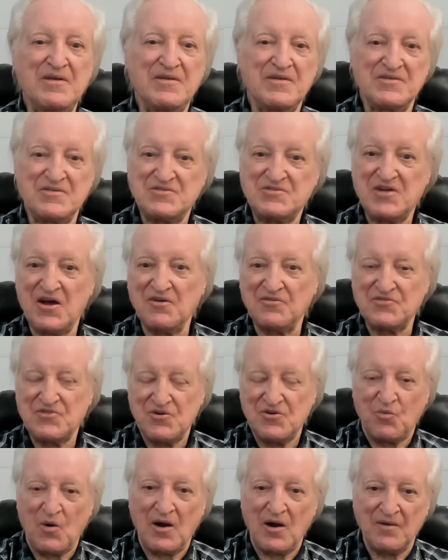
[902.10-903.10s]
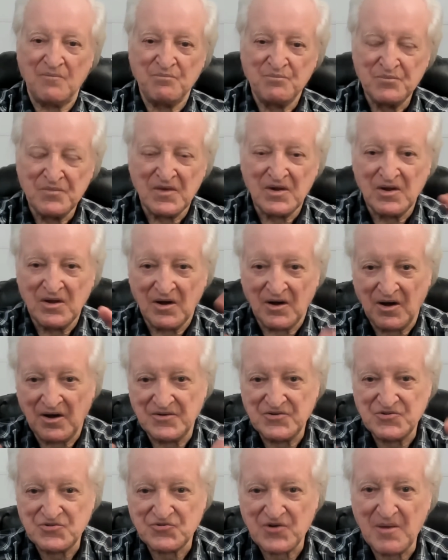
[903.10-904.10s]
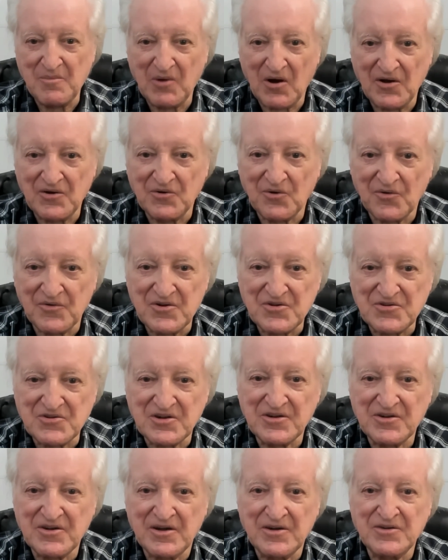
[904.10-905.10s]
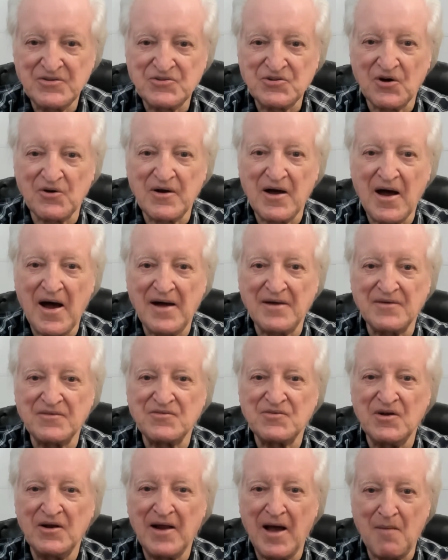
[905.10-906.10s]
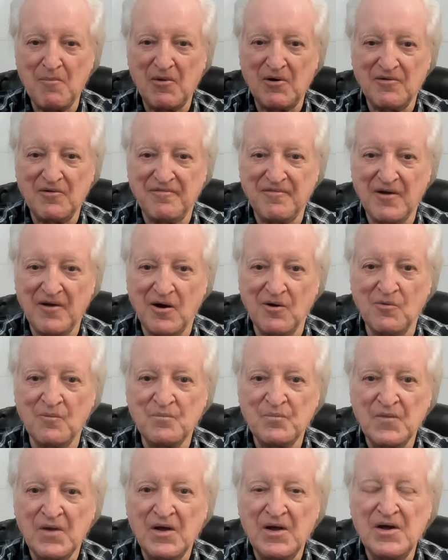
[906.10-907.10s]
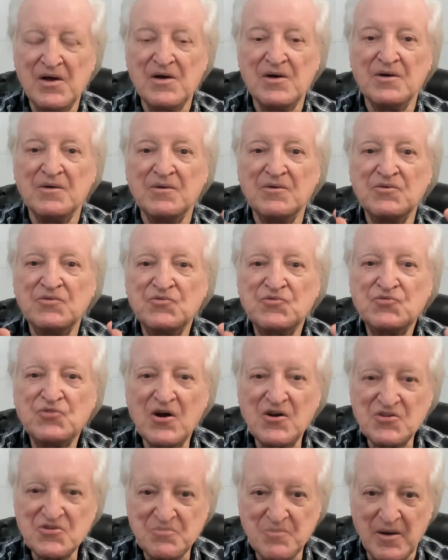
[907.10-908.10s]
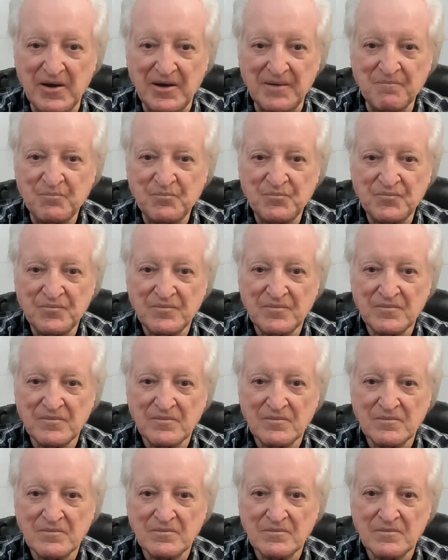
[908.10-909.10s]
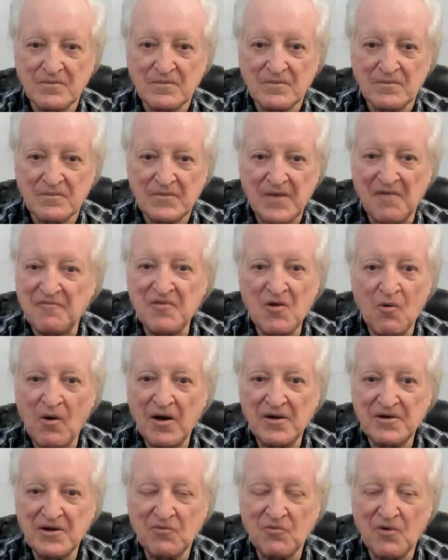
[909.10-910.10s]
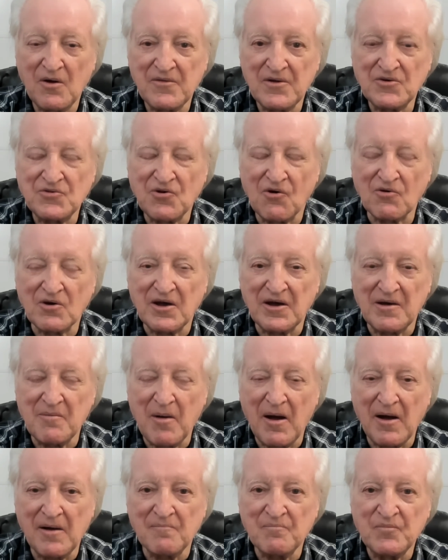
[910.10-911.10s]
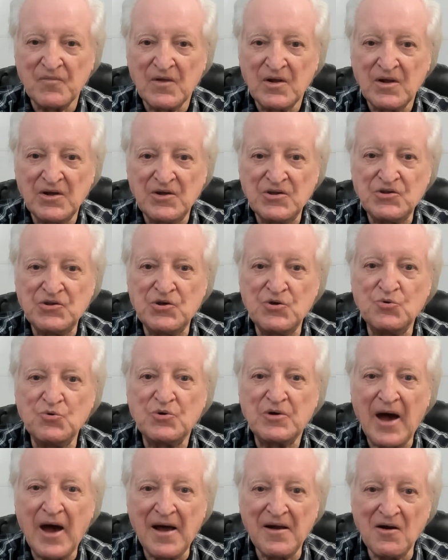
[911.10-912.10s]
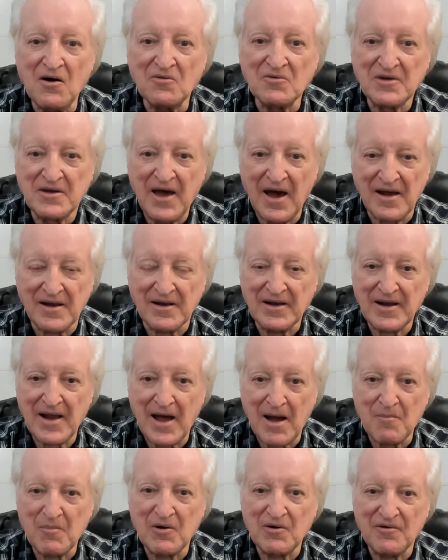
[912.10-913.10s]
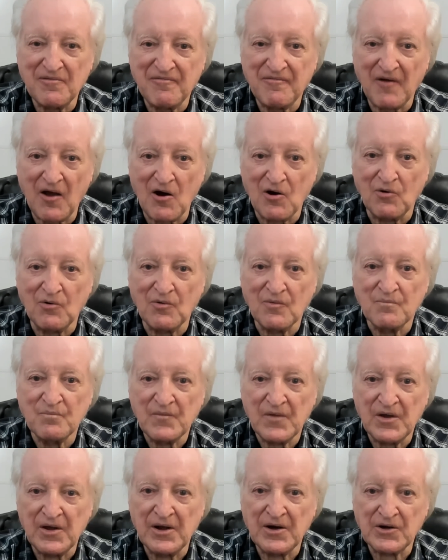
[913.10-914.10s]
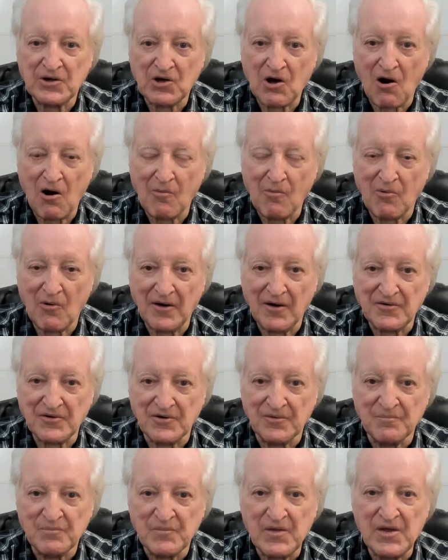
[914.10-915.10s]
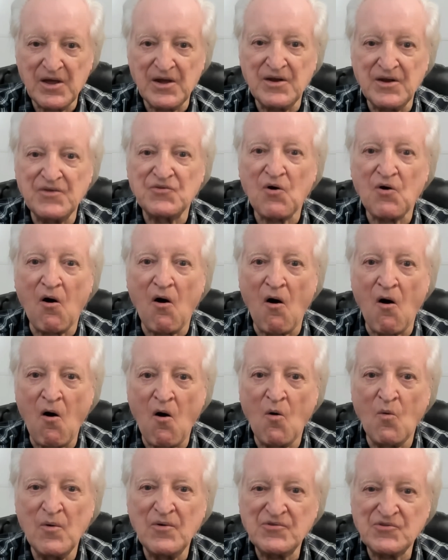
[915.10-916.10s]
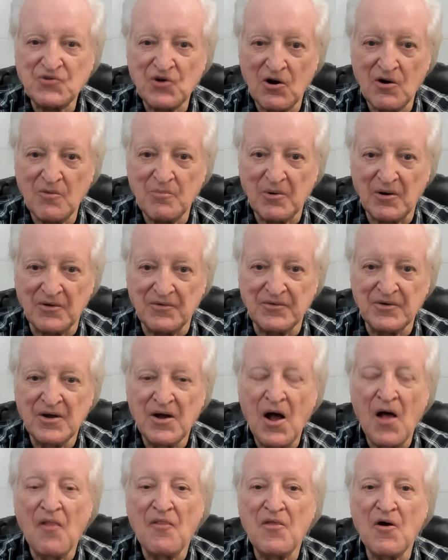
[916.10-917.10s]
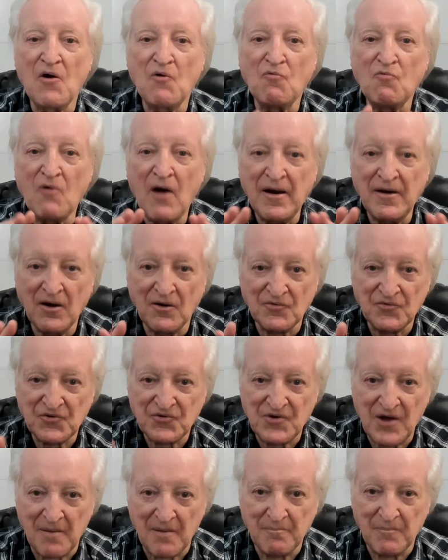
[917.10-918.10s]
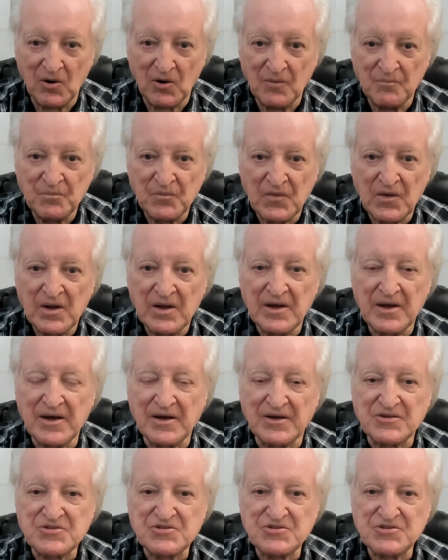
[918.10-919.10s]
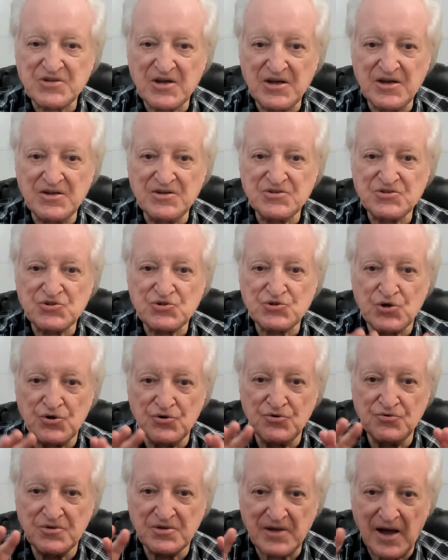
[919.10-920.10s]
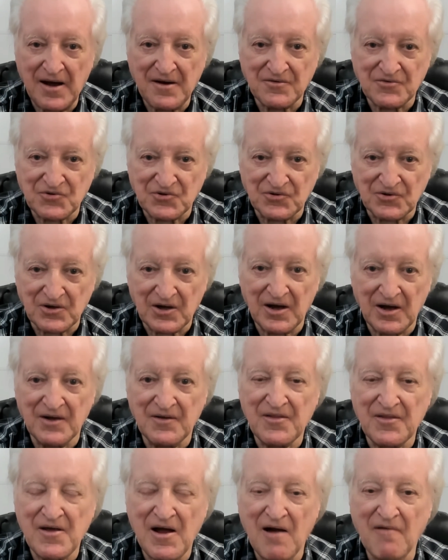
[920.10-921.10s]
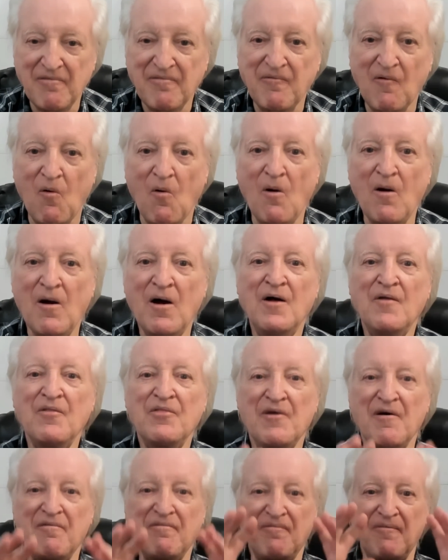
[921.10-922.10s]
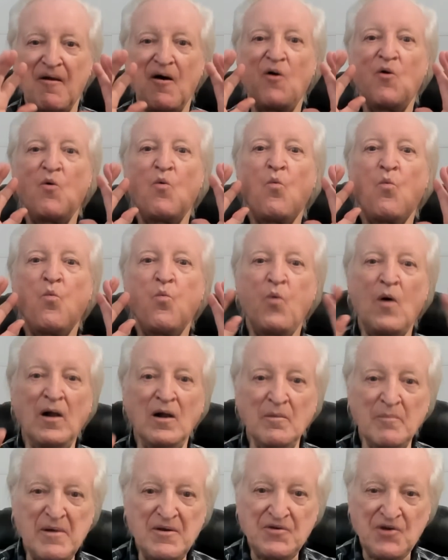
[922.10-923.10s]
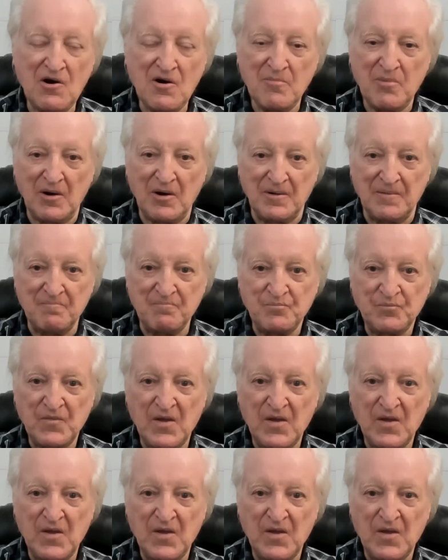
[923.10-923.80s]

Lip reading: that tells you, well, I streamlined all this so it had laminar flow. Trust me, you have no idea what they're talking about. You cannot get laminar flow in a carburetor. It is always turbulent. The Reynolds number exceeds 2000 and therefore the flow will be turbulent.